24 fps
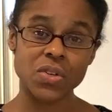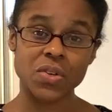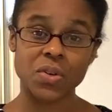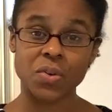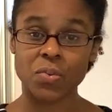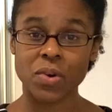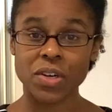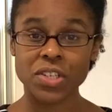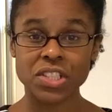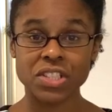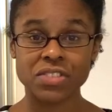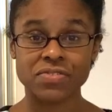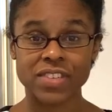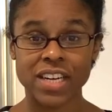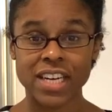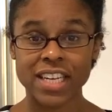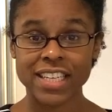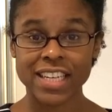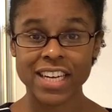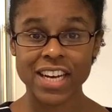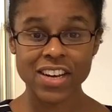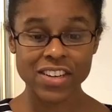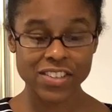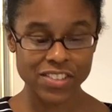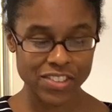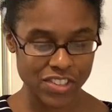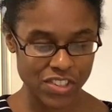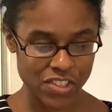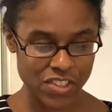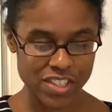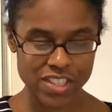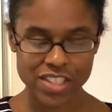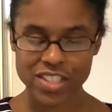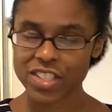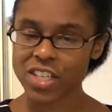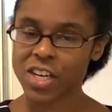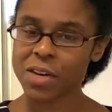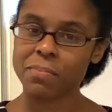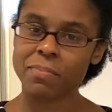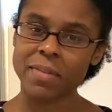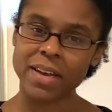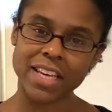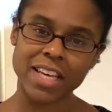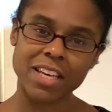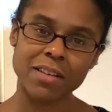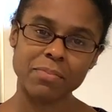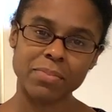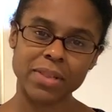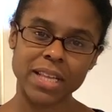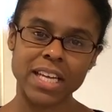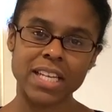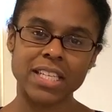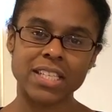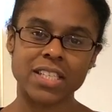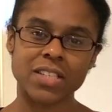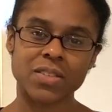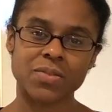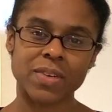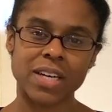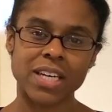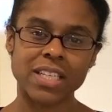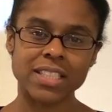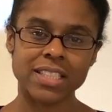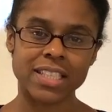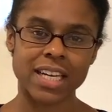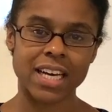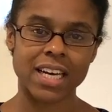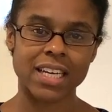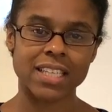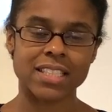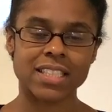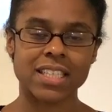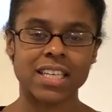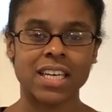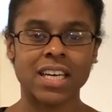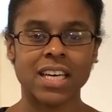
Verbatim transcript: And once you find out, you can start making plans around that.